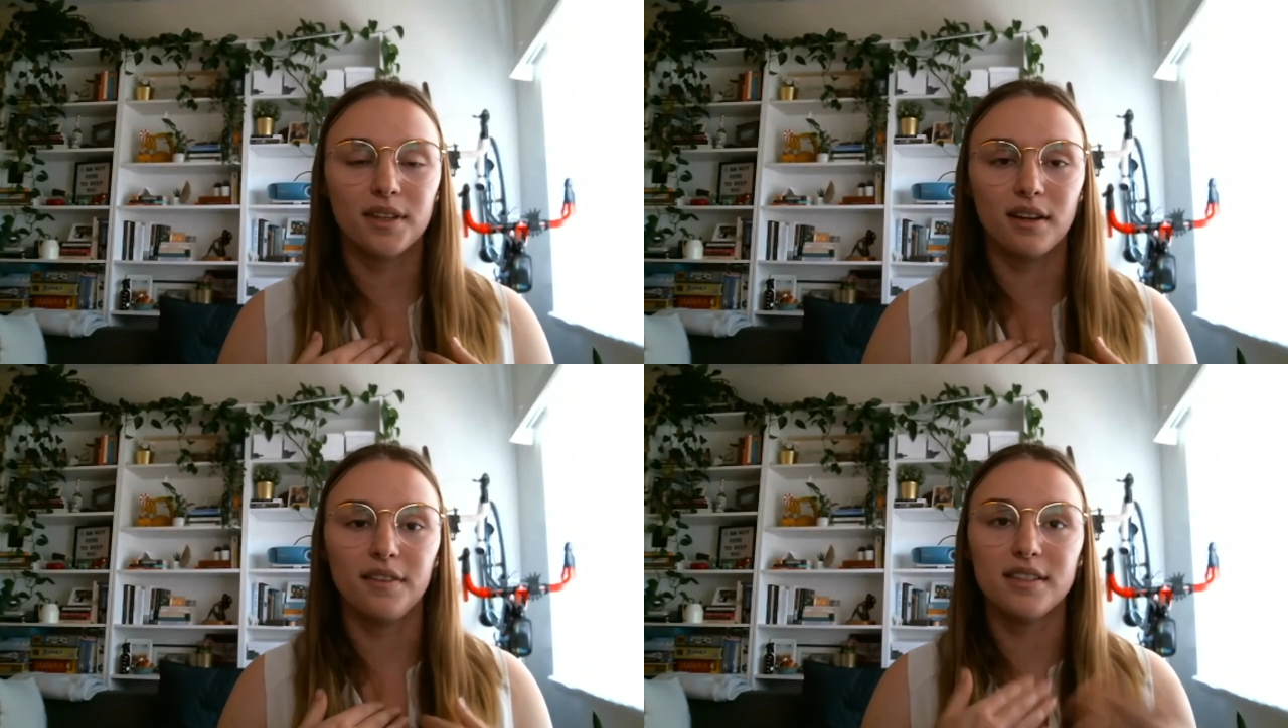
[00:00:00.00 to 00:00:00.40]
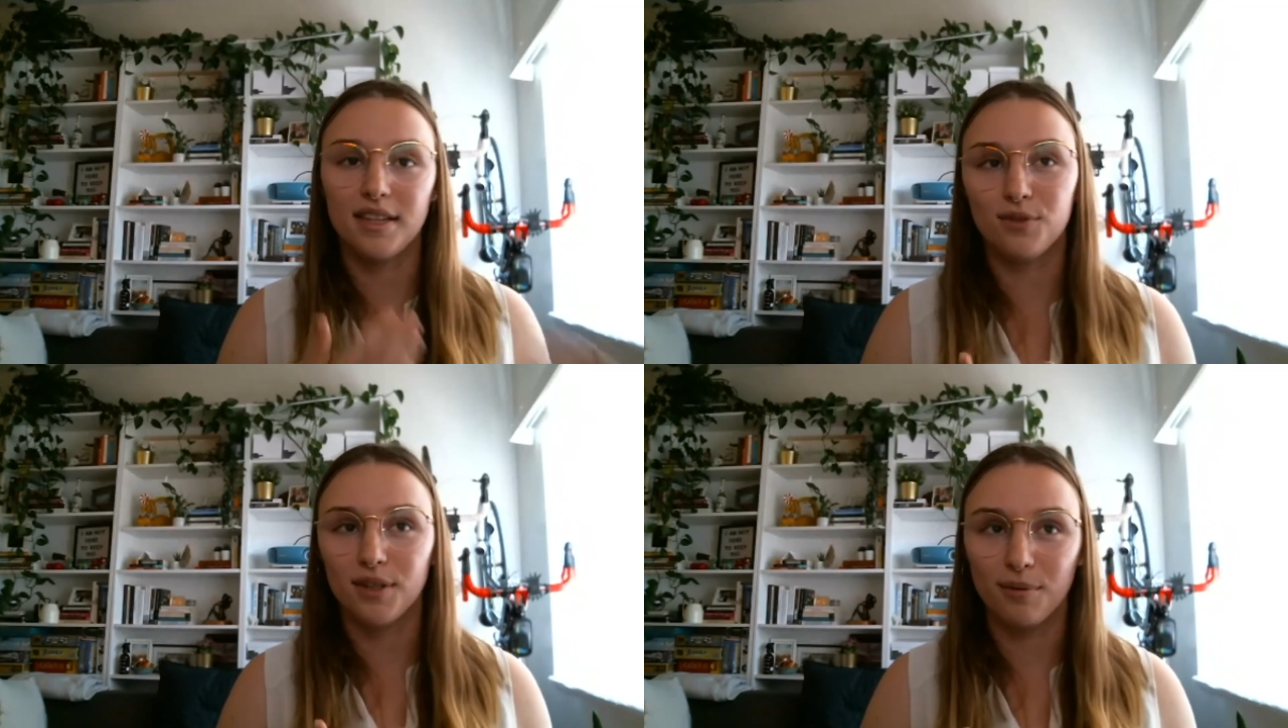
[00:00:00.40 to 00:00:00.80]
on the safe
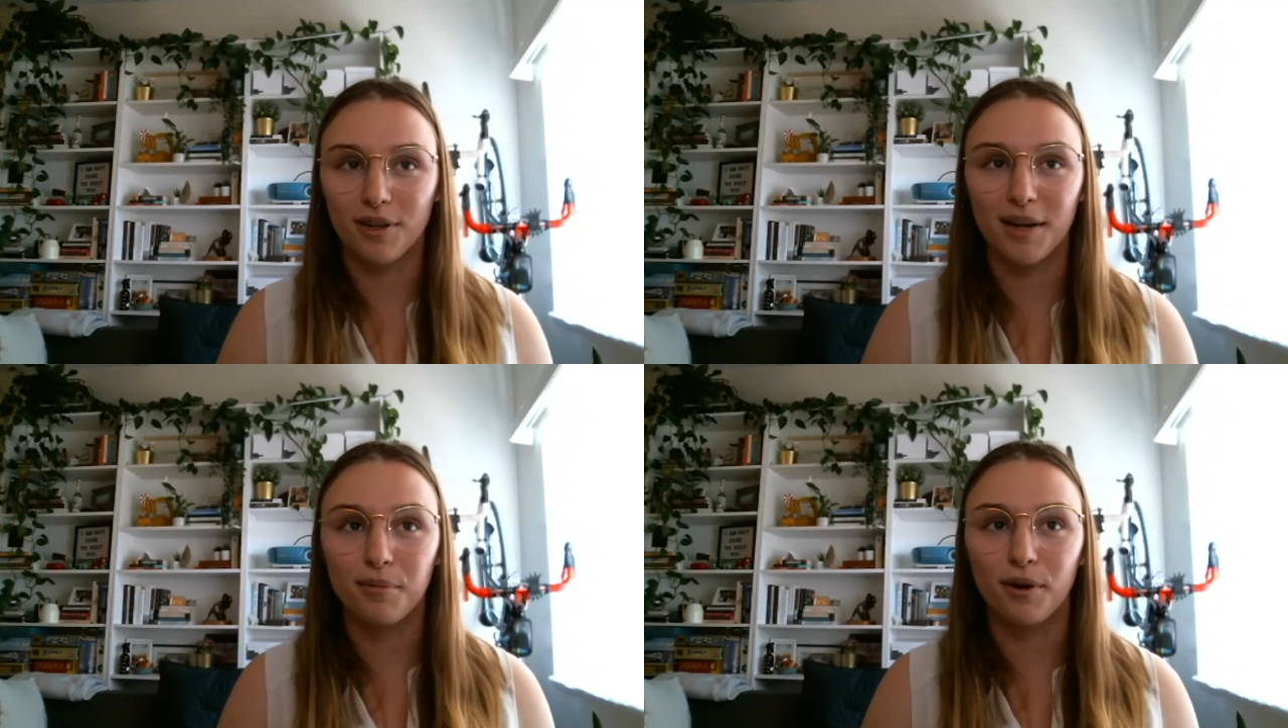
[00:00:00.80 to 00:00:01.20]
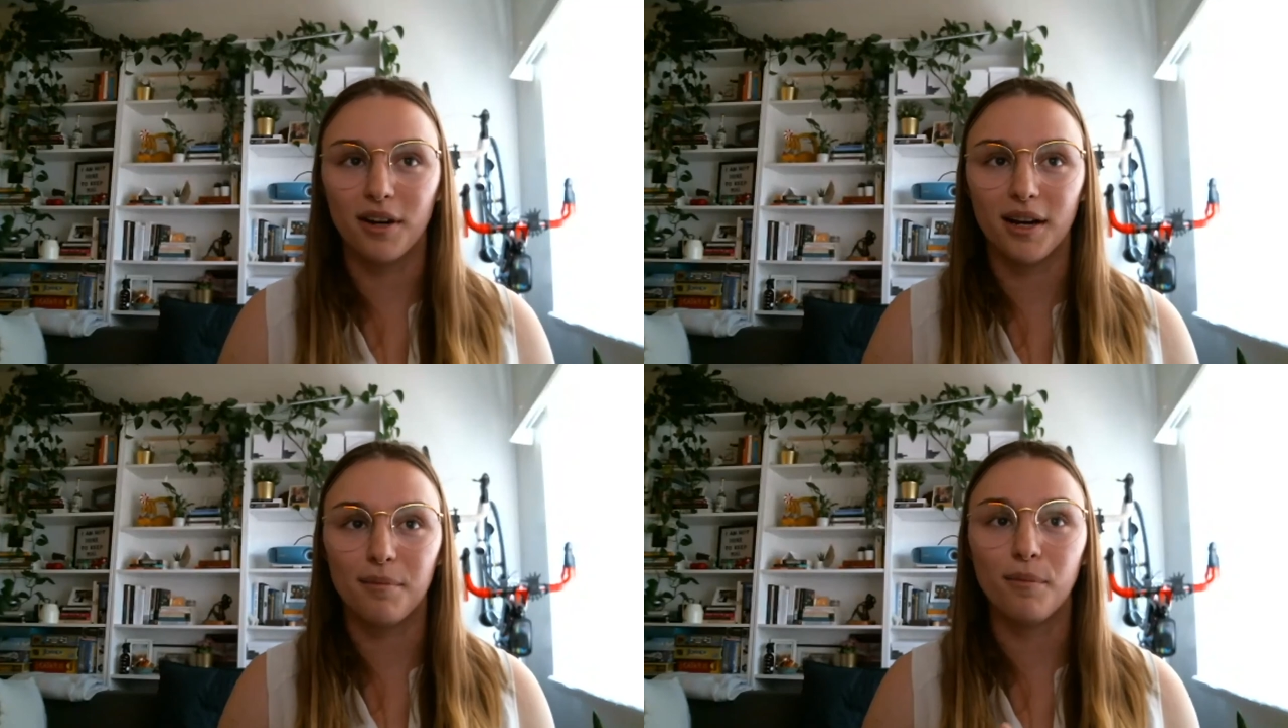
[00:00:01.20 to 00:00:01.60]
drinking water act
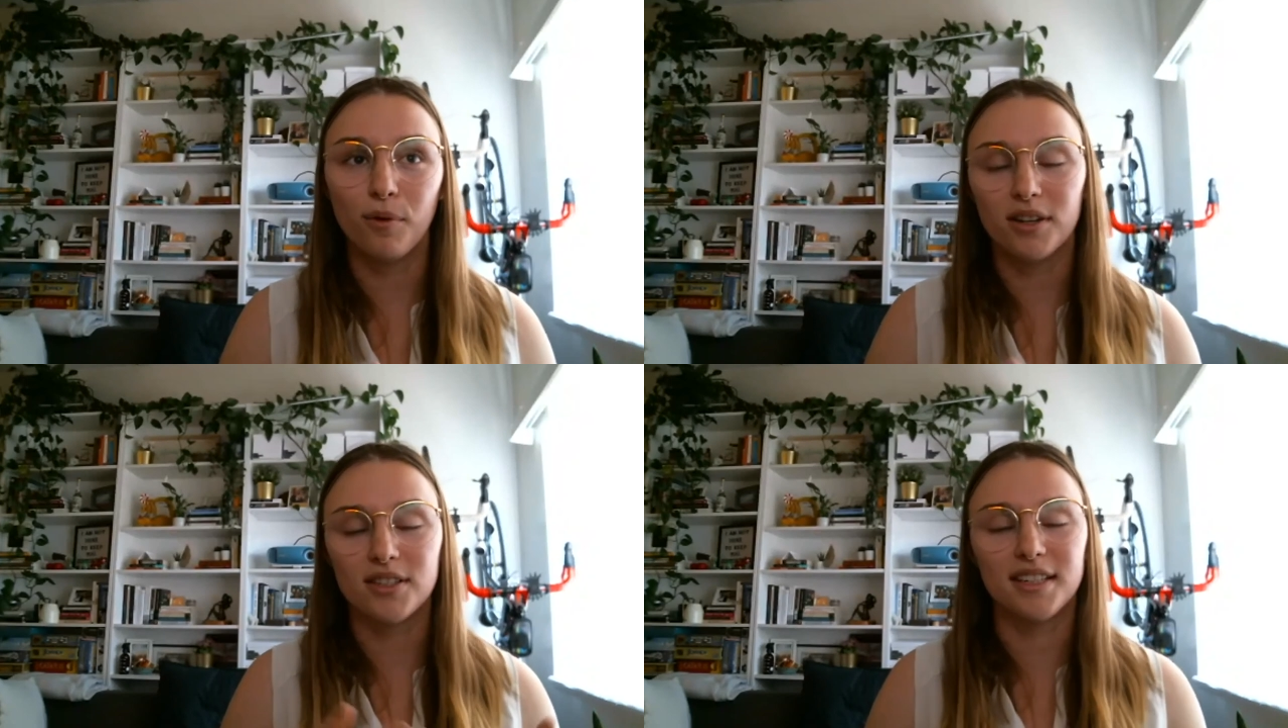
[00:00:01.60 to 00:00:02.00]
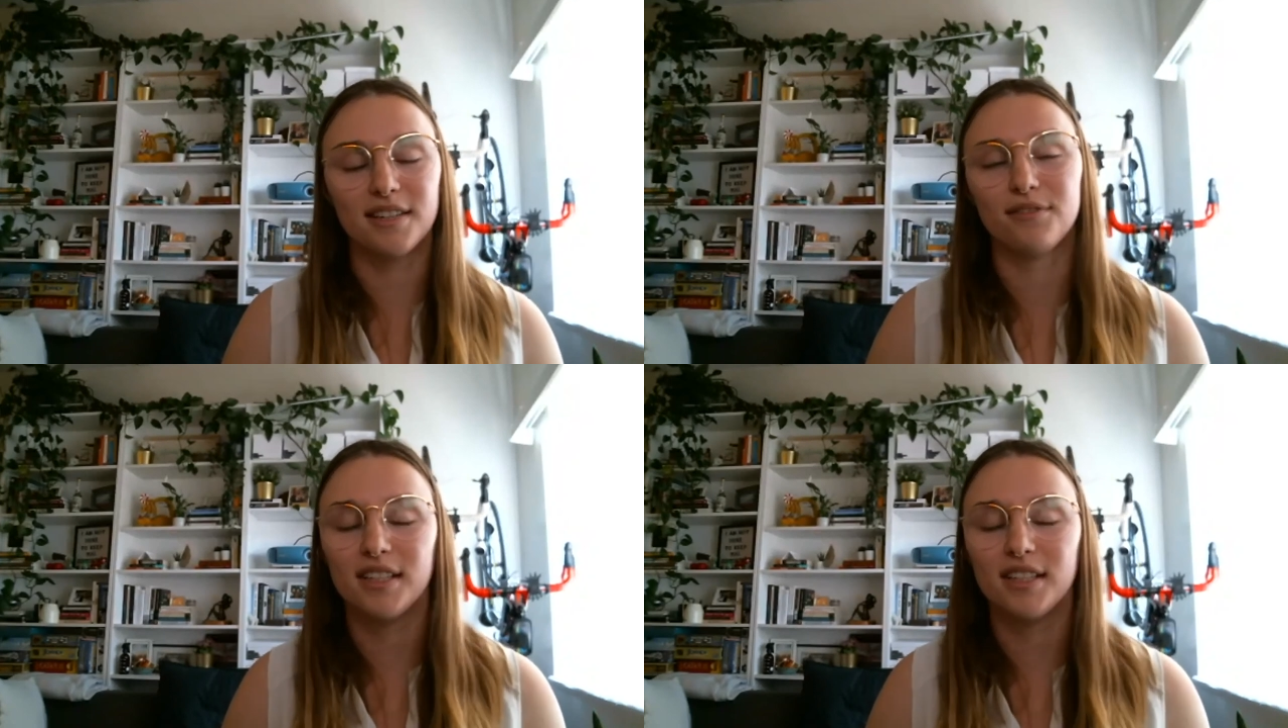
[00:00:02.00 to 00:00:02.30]
program works on a different